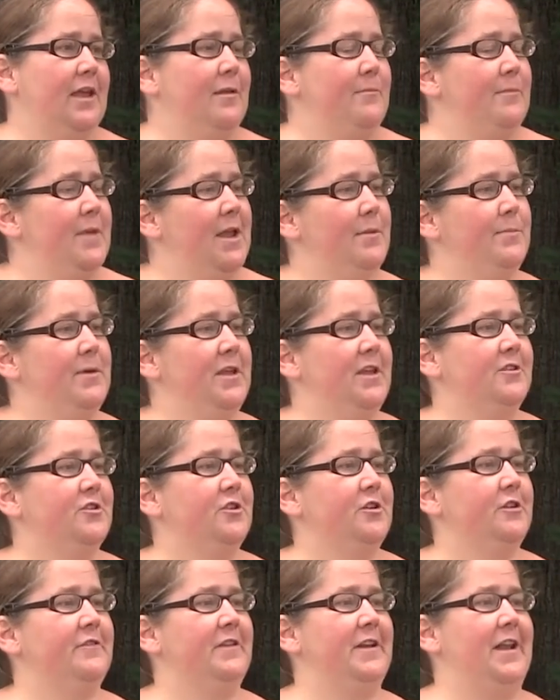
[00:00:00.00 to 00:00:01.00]
it may be
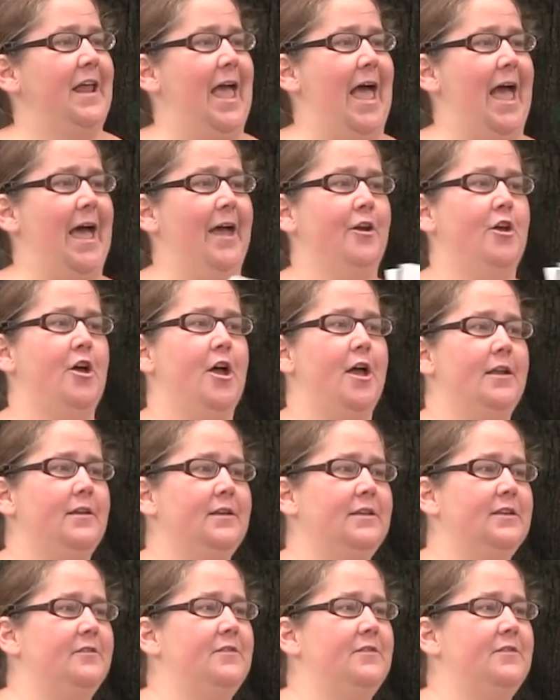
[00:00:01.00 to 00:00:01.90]
sort of an add-on